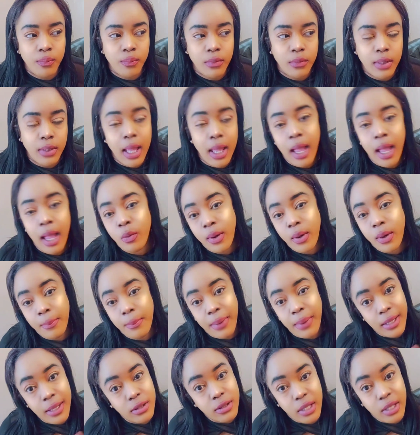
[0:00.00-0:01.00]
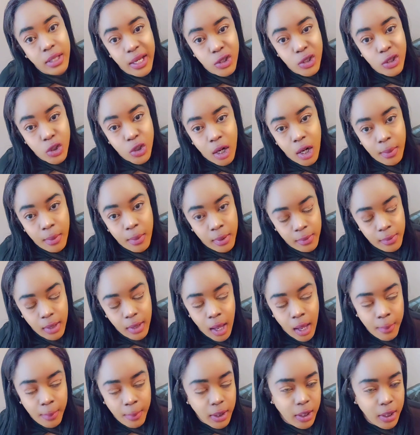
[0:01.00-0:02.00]
I went back to HR.
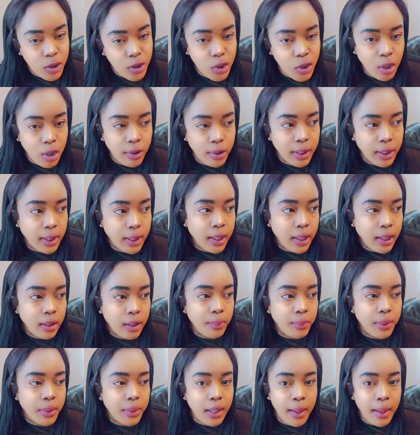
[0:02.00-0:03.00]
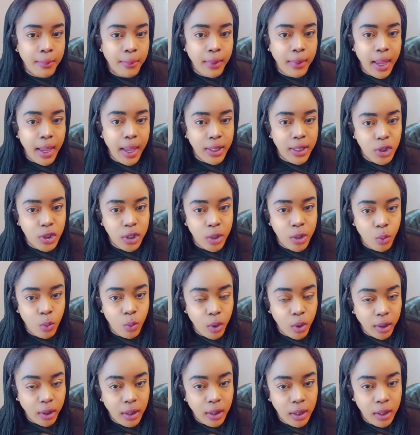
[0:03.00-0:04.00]
I'm in HR again, but I'm actually
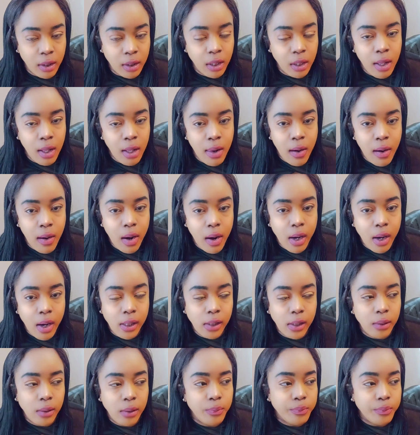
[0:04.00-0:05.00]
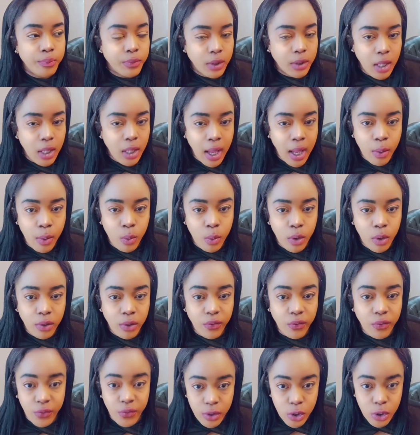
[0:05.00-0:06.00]
working, I work
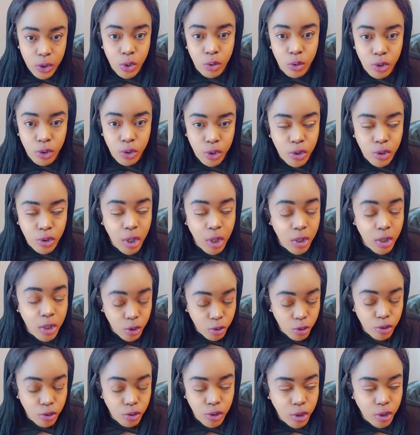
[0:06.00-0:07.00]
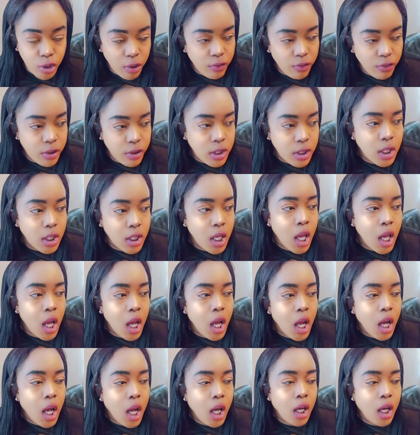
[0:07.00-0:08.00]
for a social service
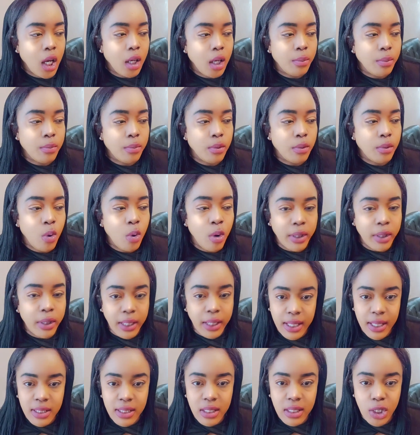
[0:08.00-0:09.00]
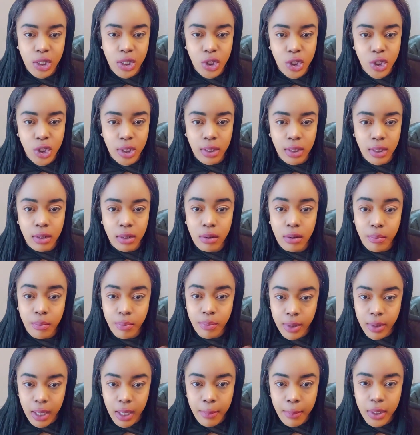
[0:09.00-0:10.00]
organization,
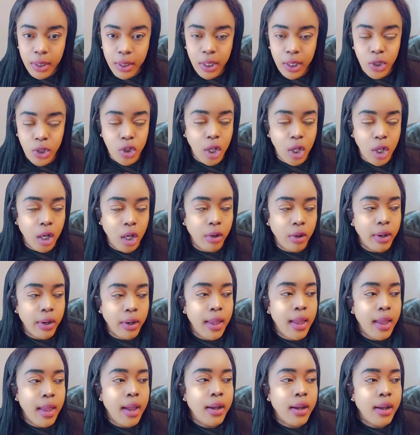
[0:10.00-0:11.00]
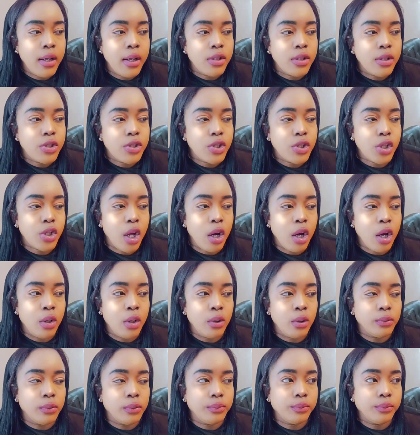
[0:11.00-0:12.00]
but I'm in HR.
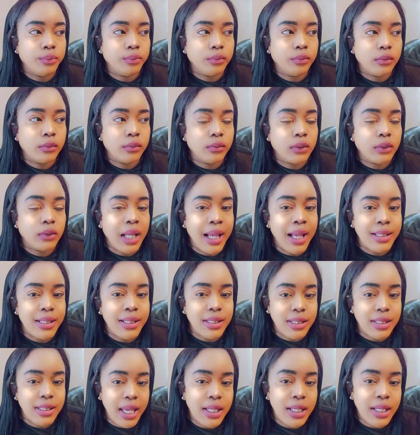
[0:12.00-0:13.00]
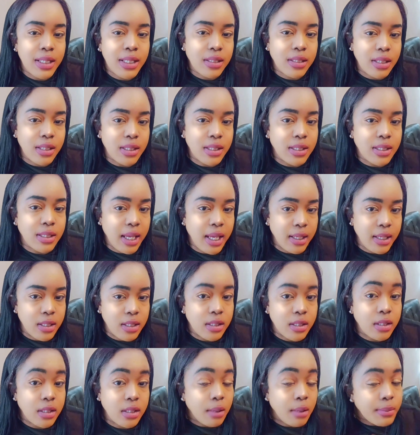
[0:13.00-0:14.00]
So I say this to say
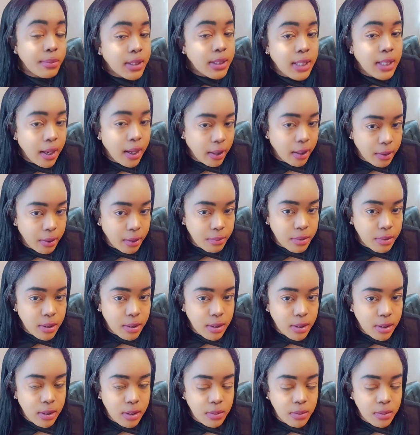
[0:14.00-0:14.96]
this, sometimes,